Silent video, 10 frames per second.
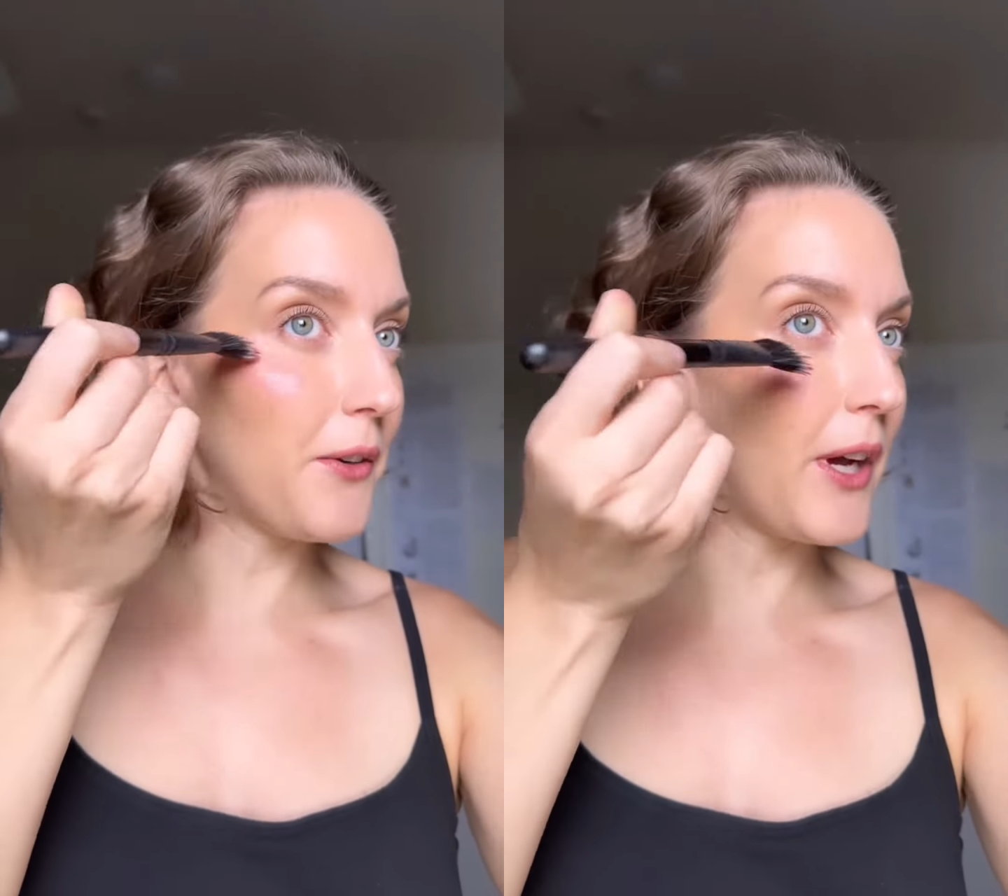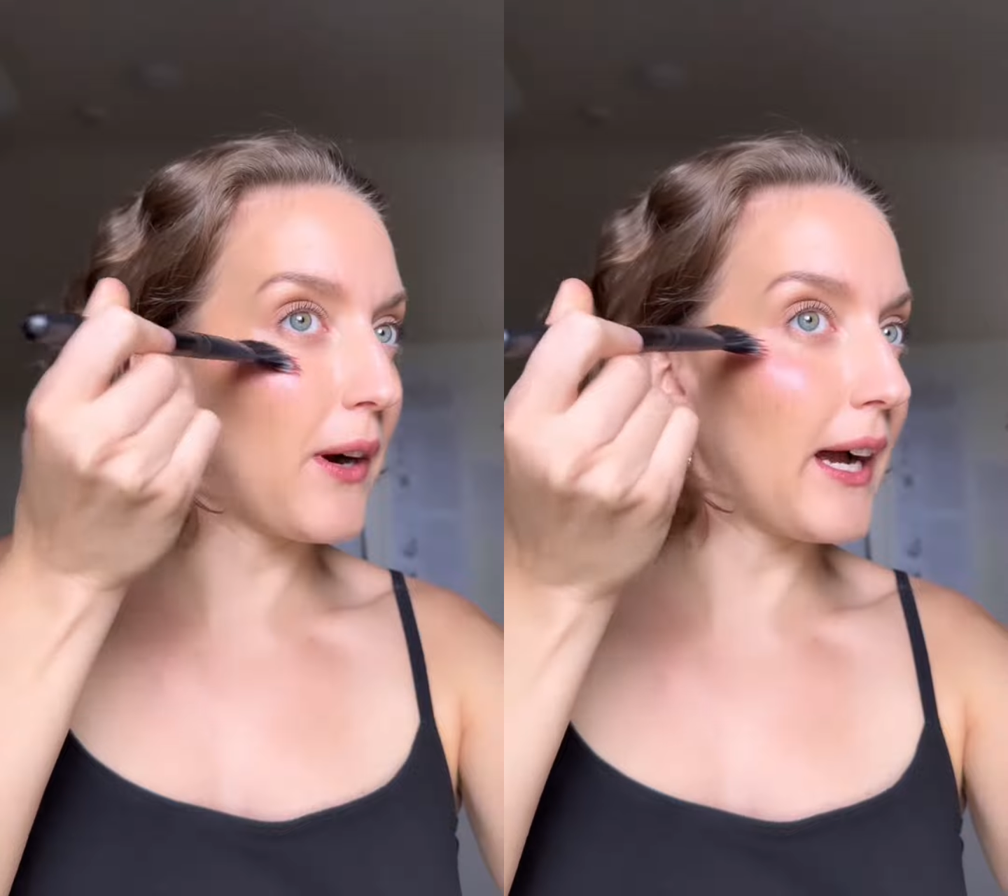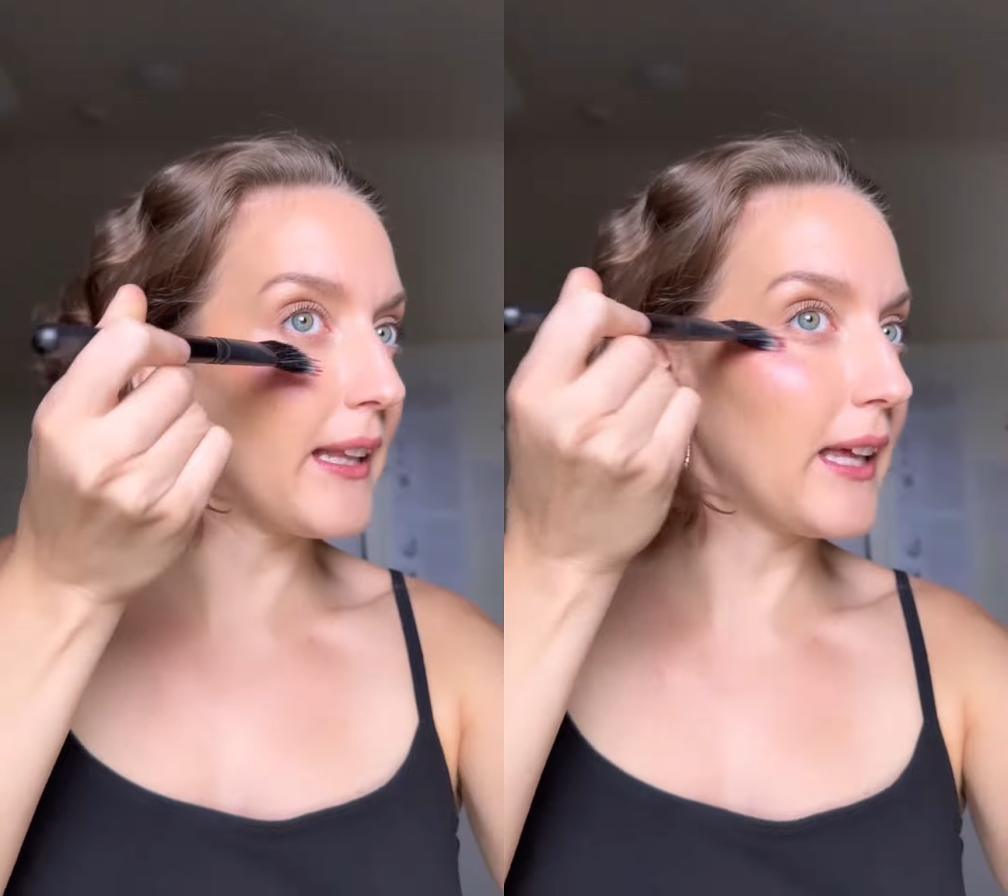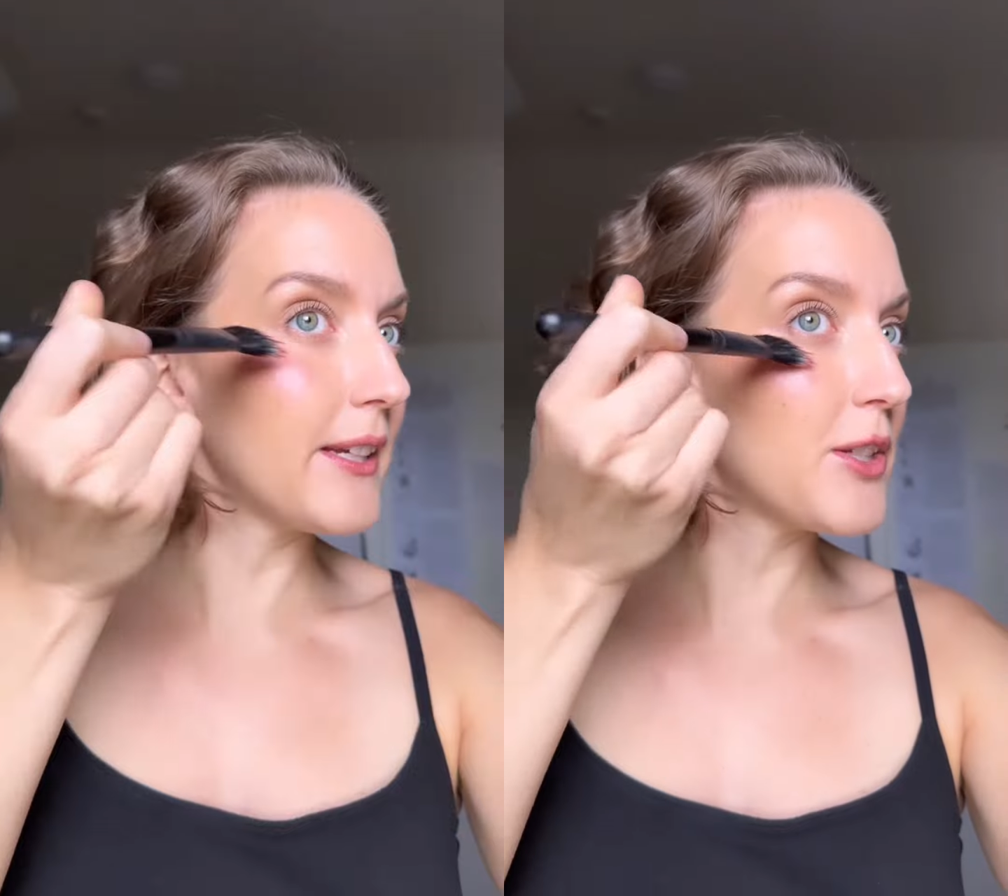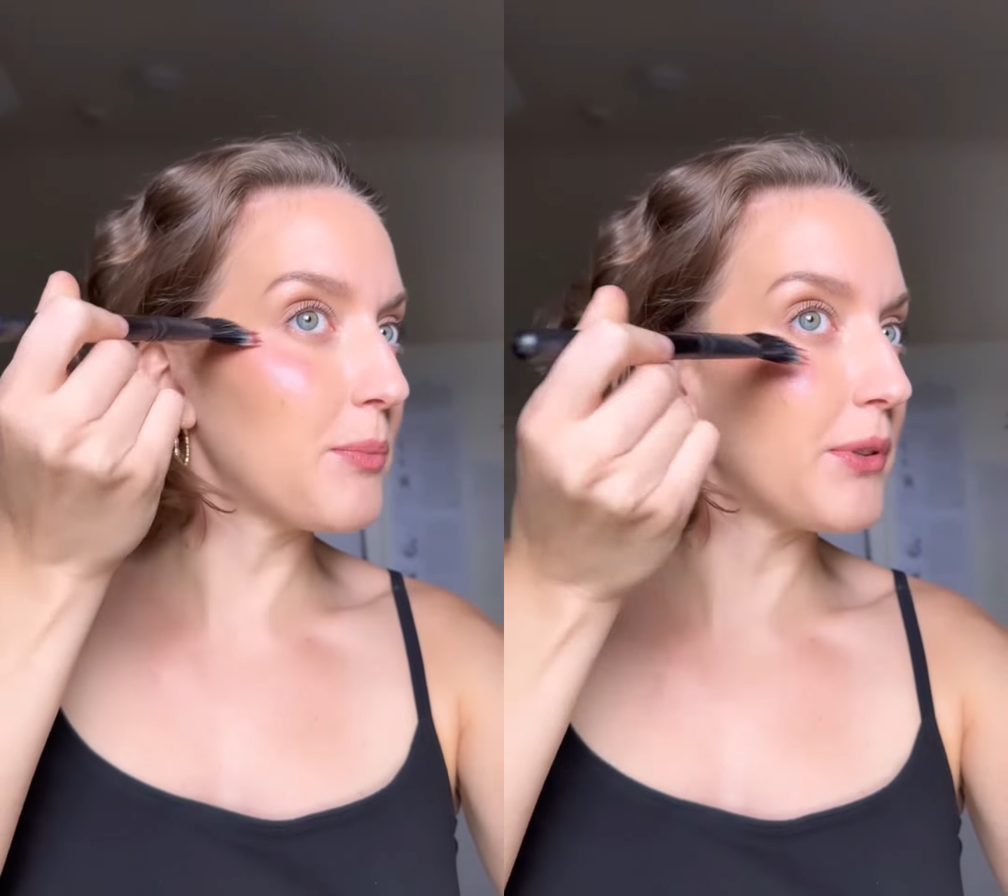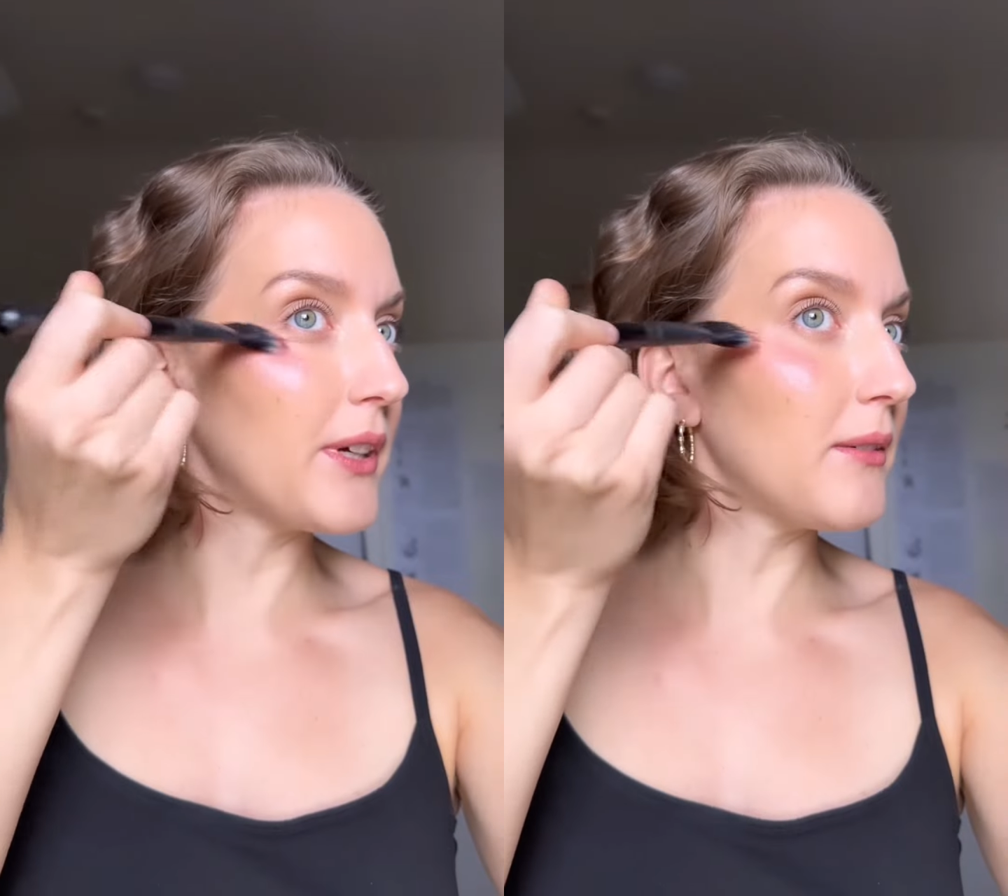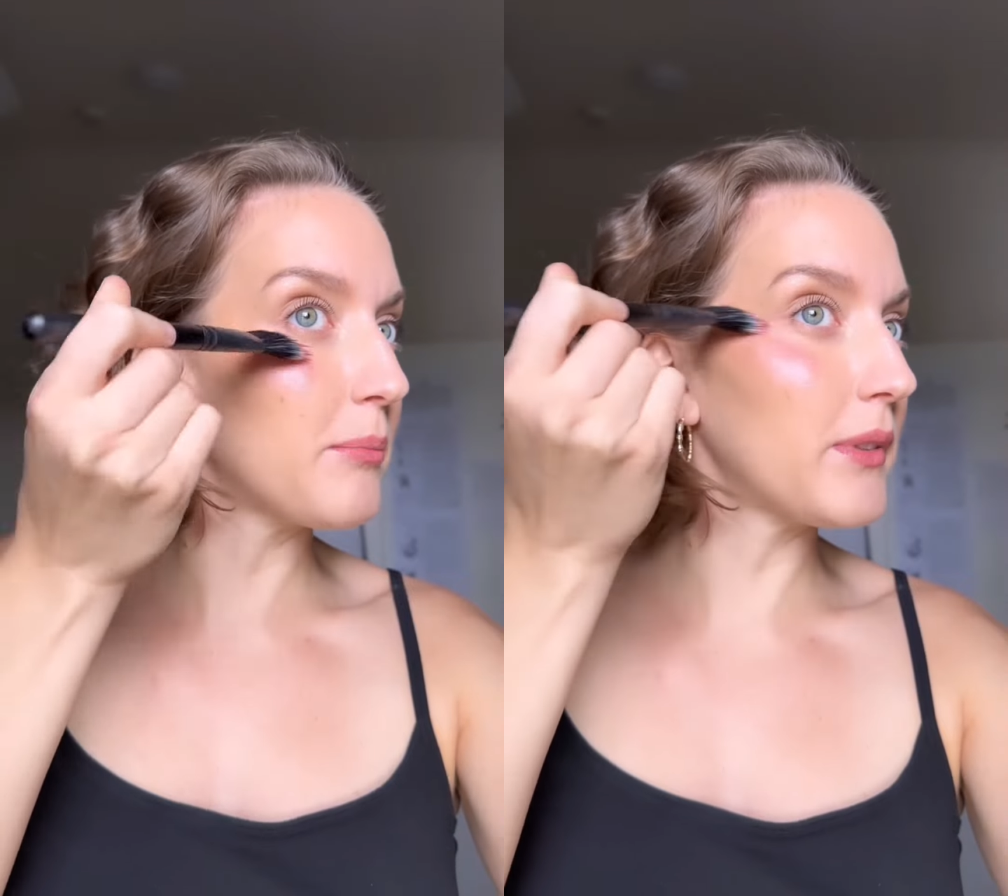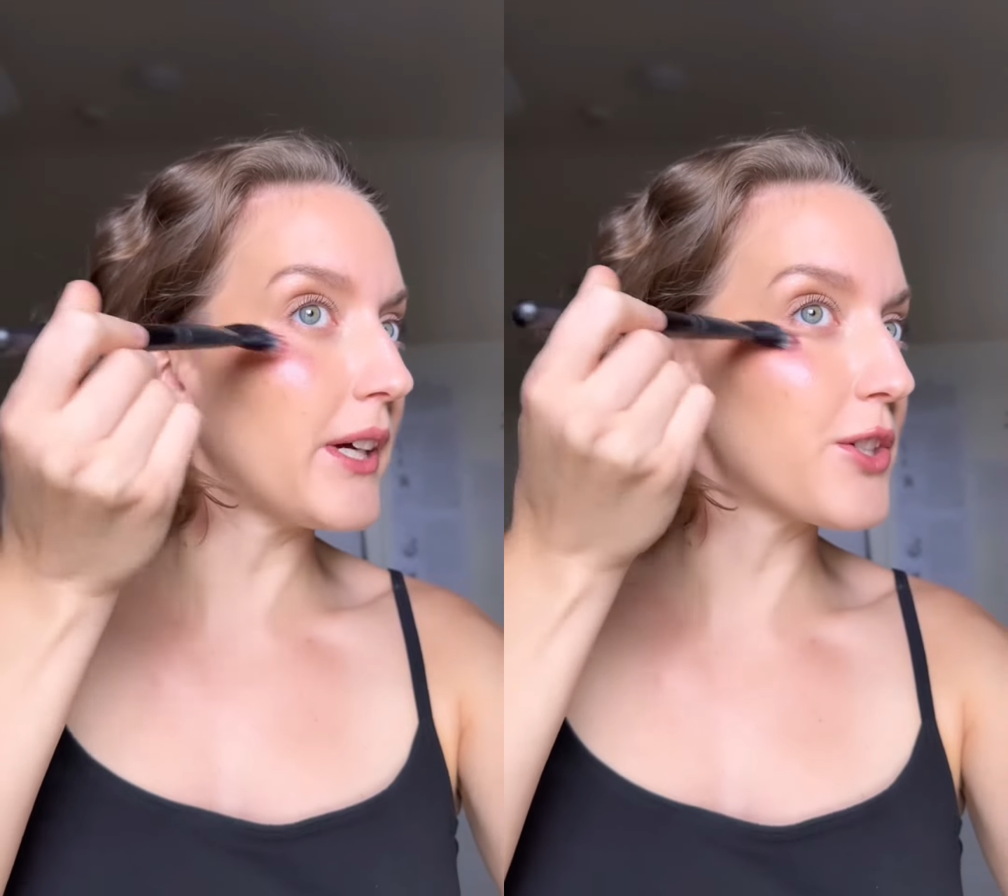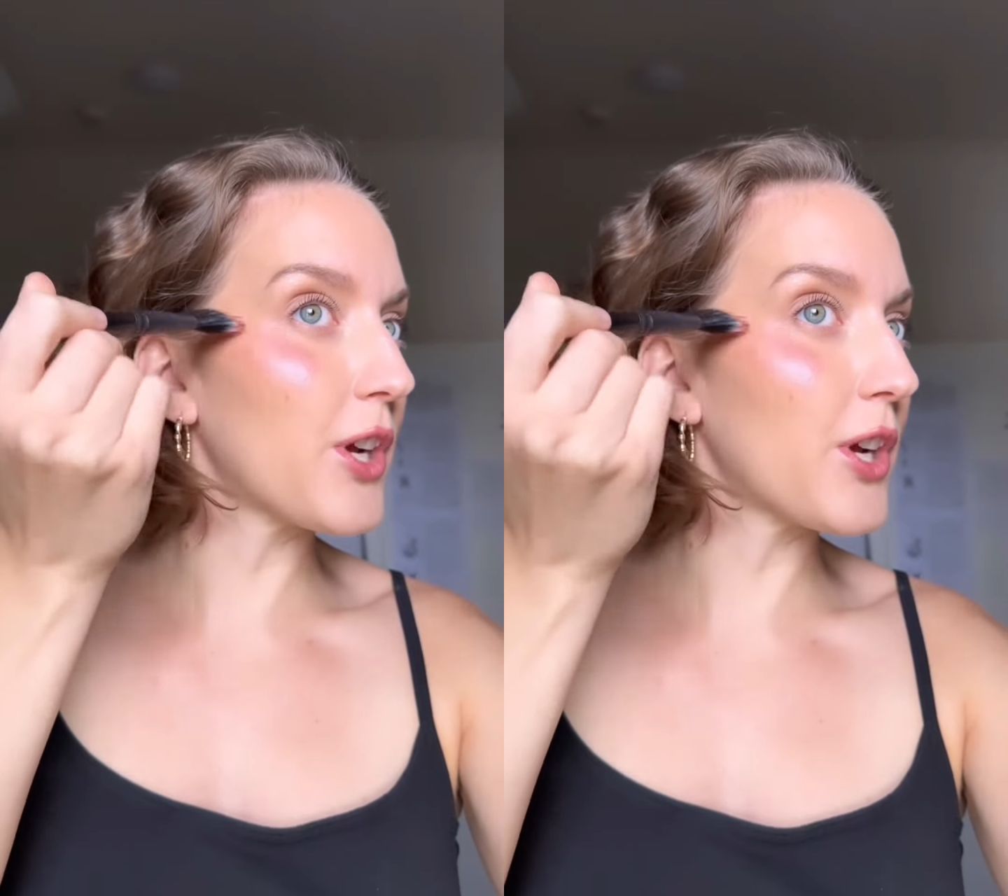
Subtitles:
Now I like to put blush